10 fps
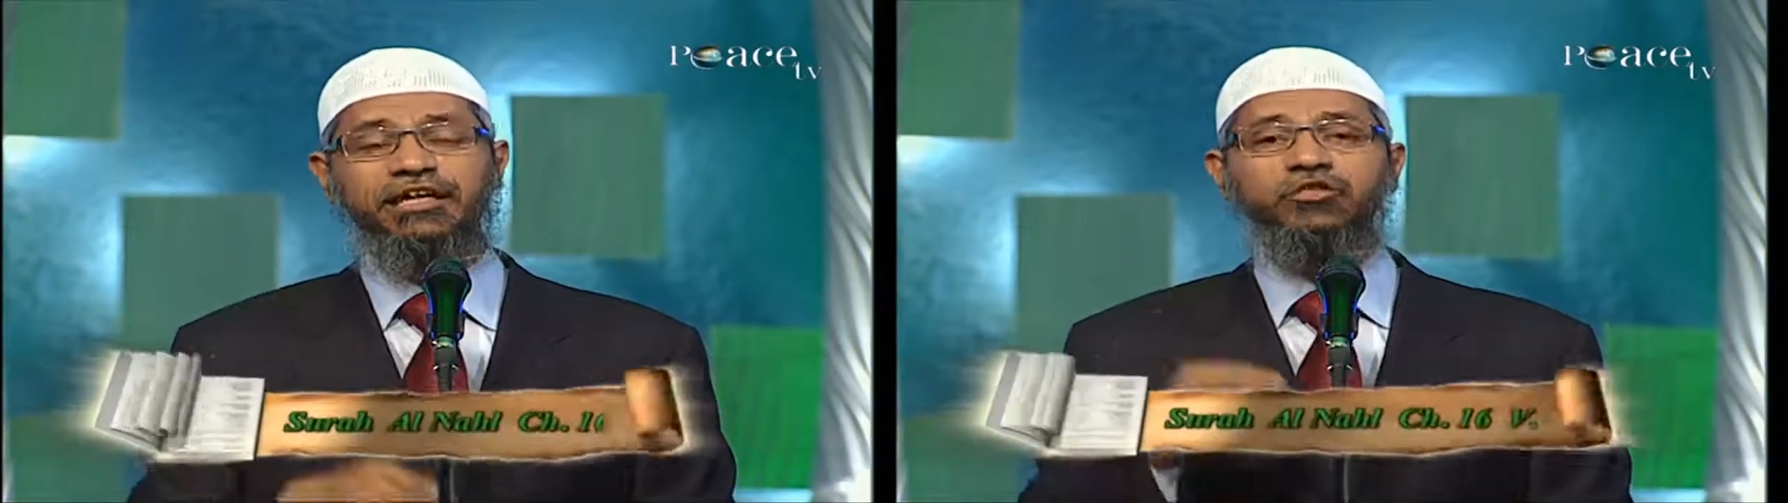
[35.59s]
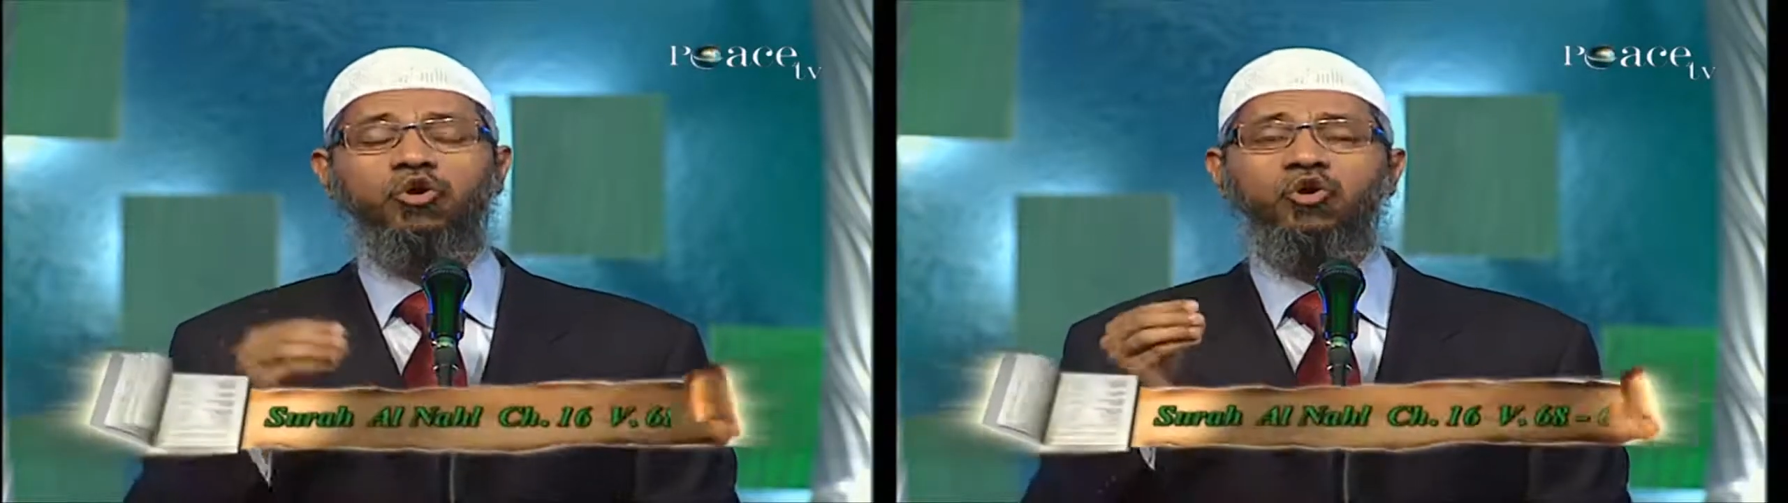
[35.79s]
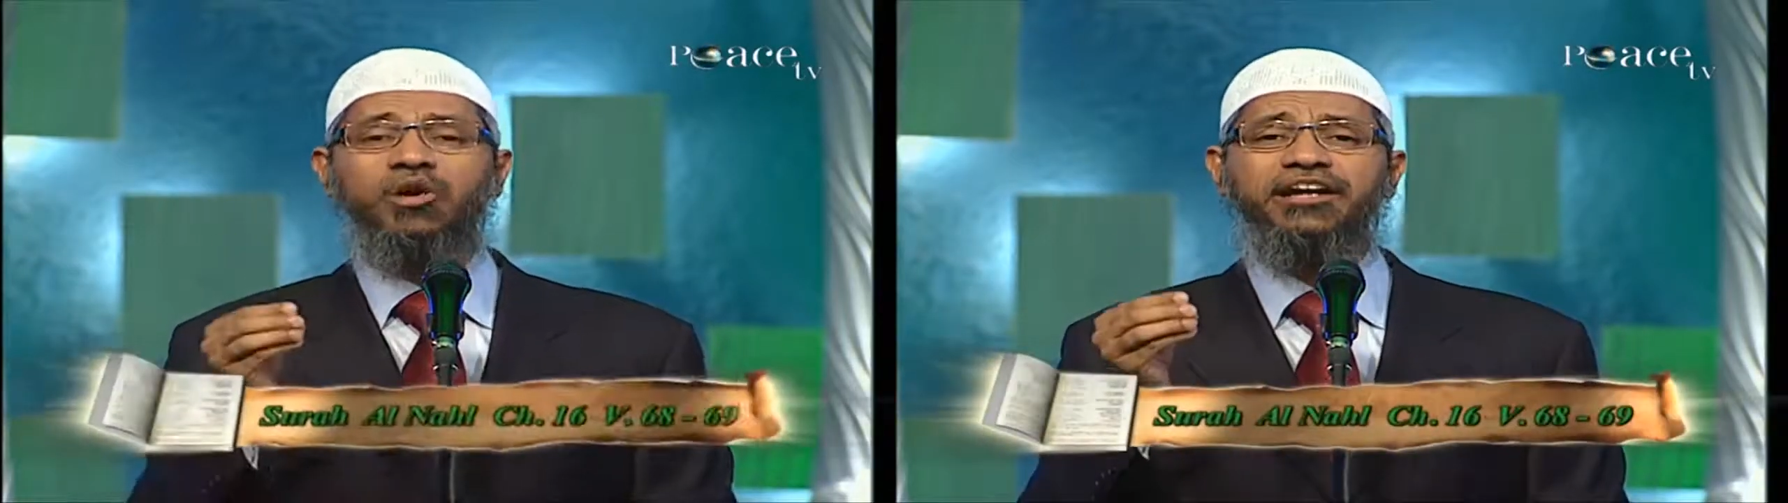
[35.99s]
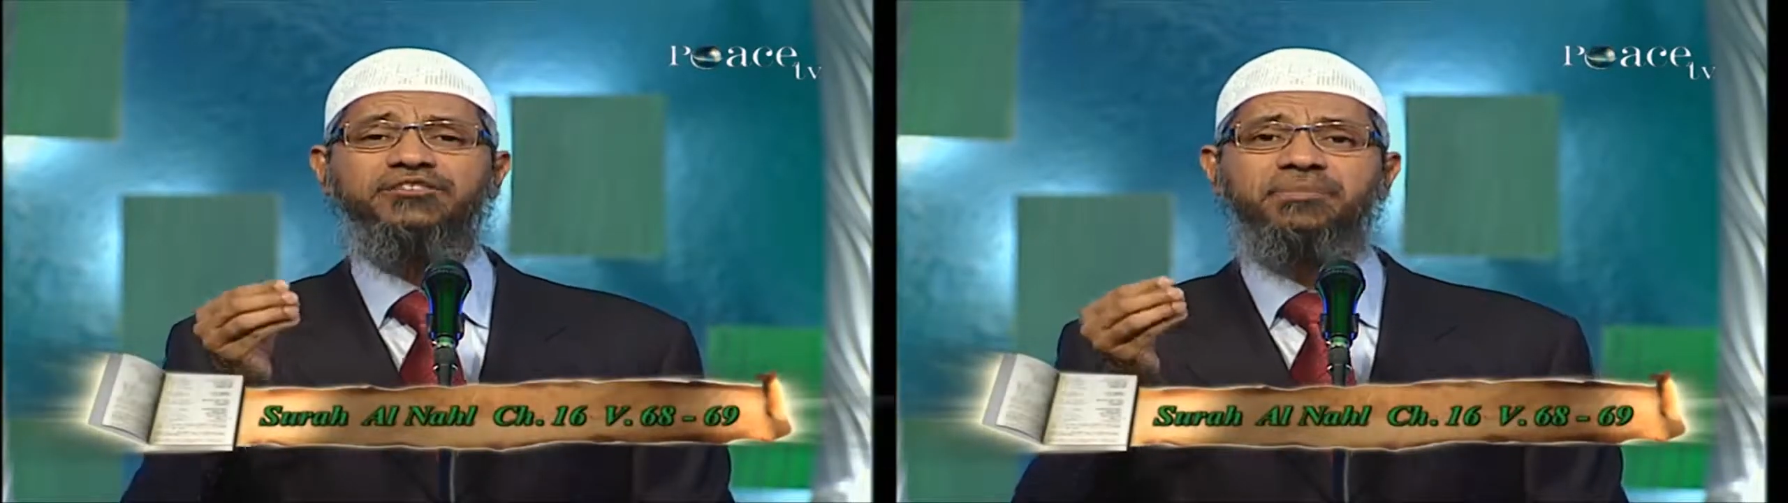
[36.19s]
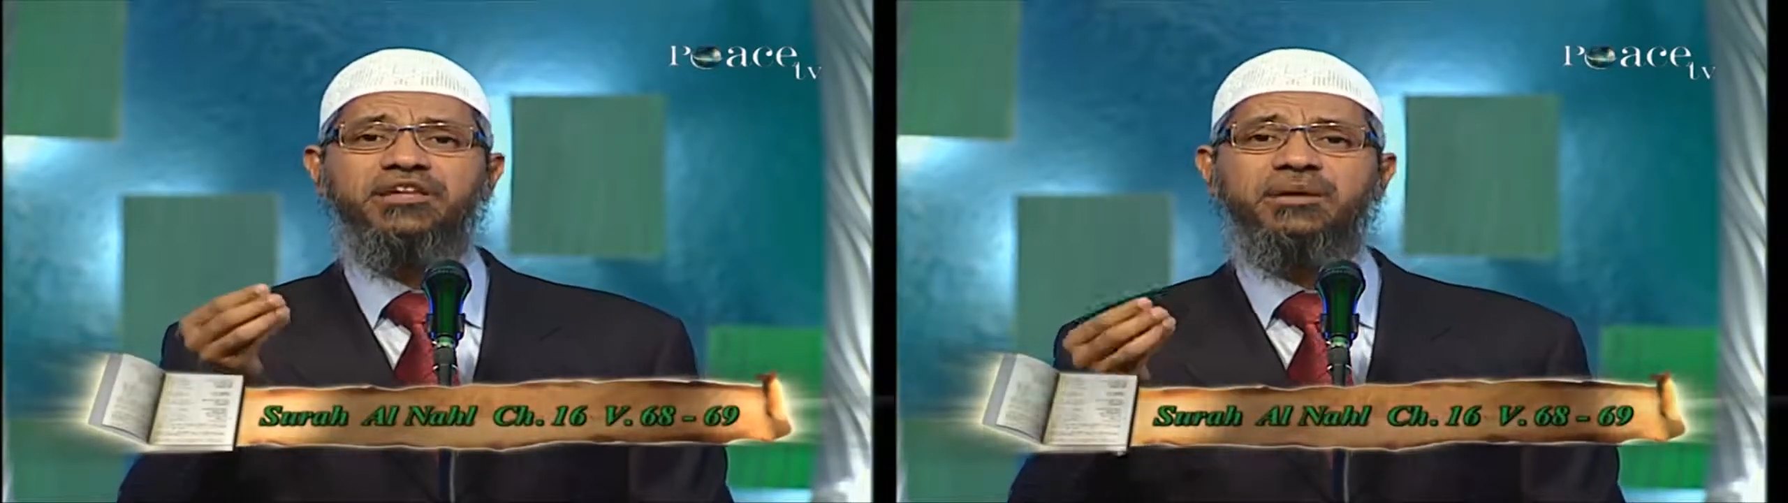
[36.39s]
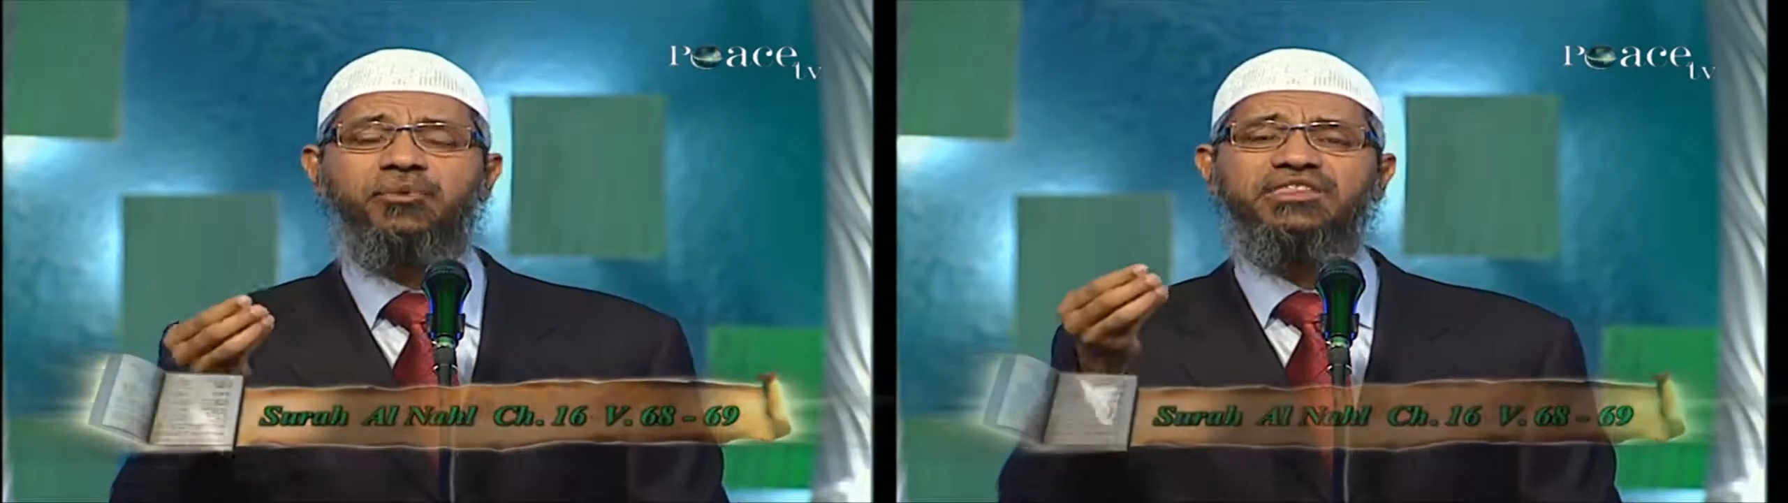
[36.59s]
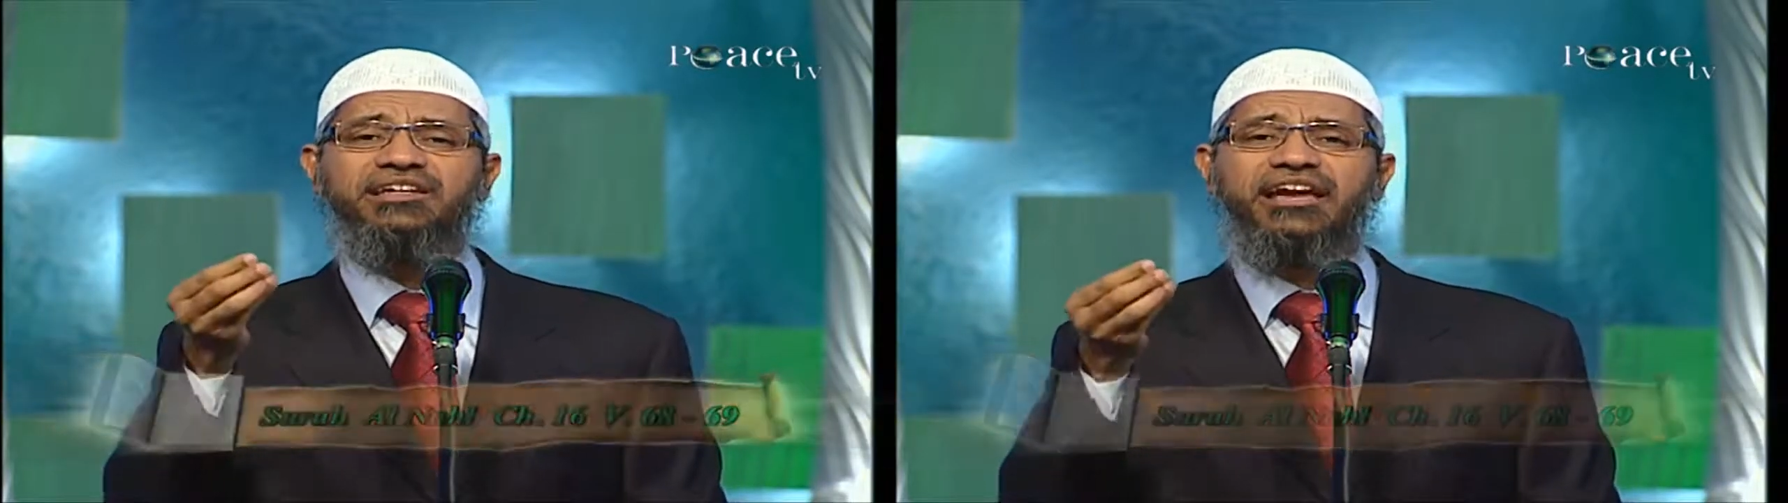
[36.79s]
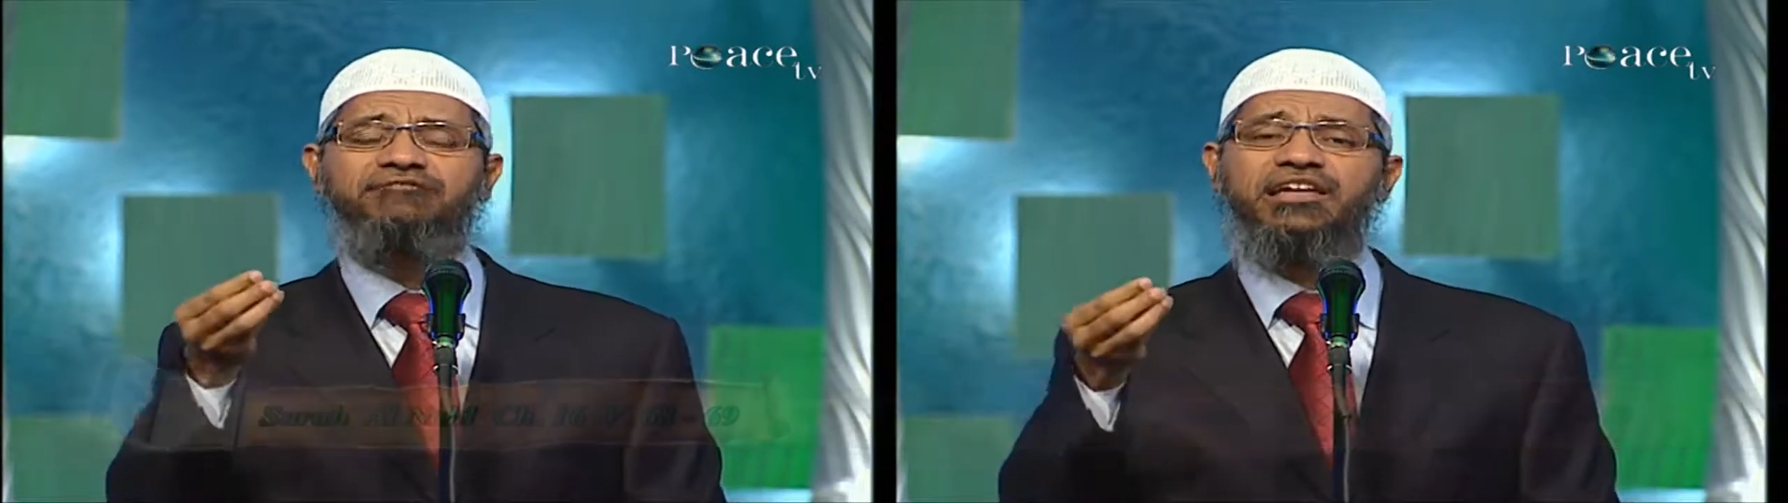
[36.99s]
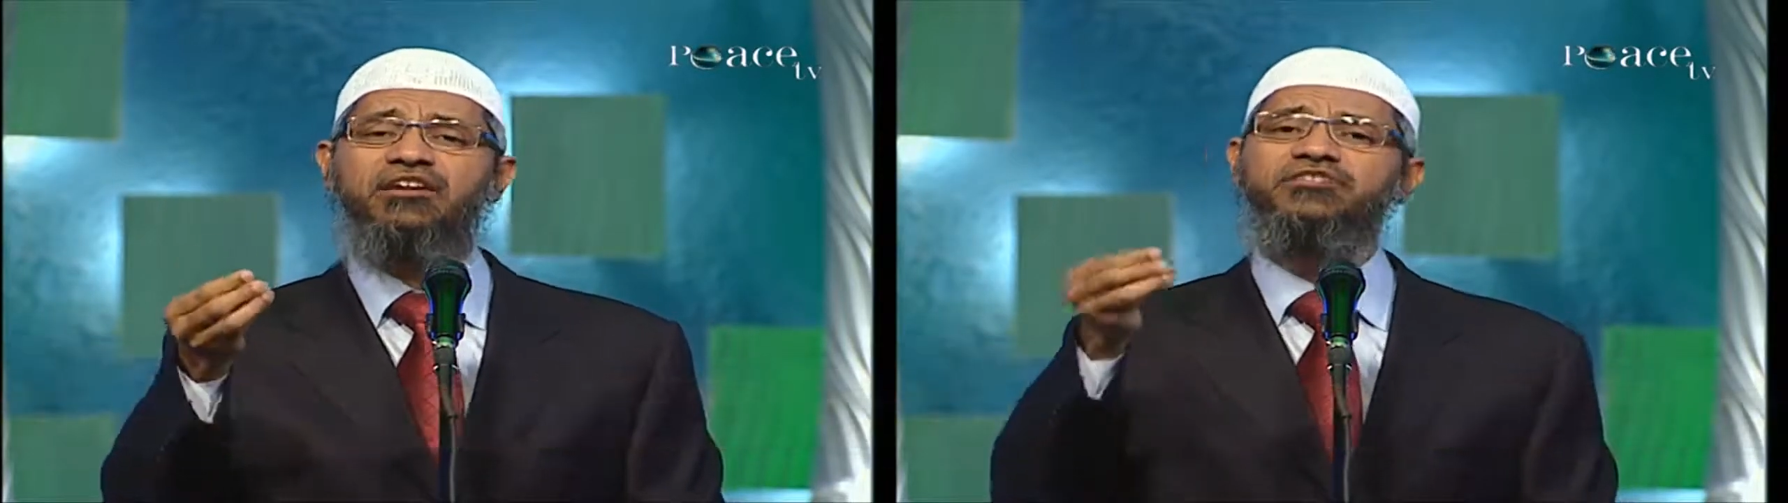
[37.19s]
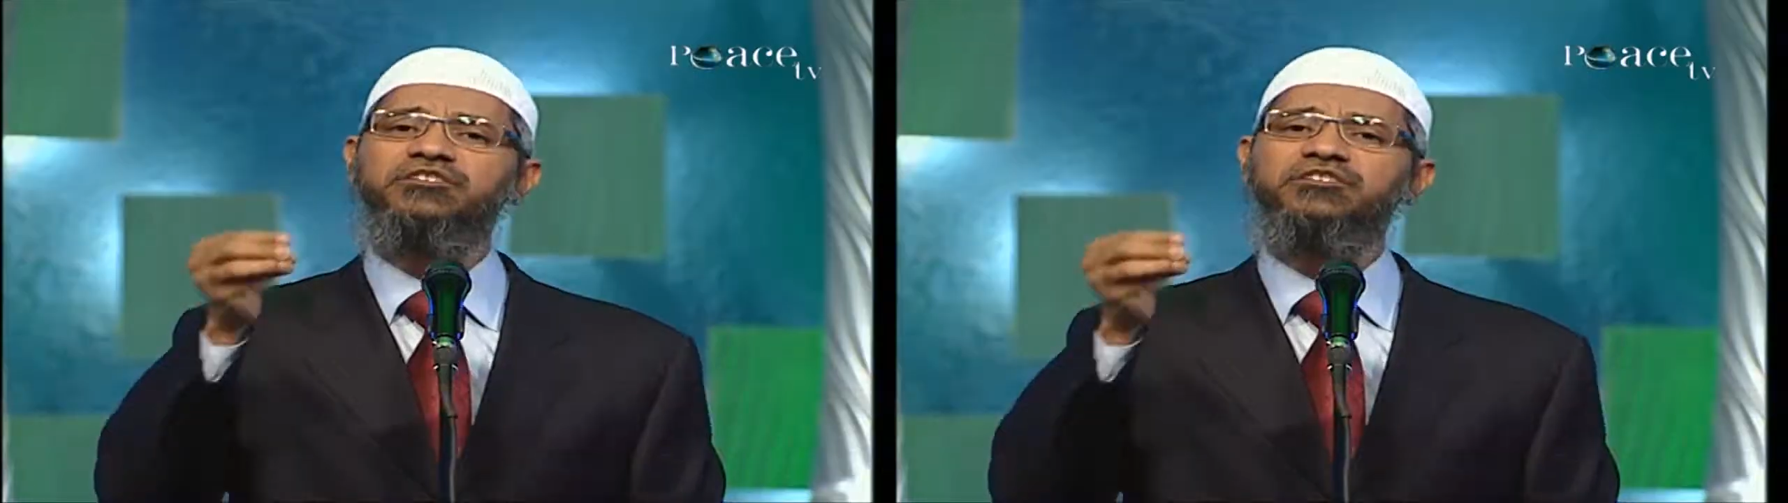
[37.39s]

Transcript: The Quran speaks about the lifestyle of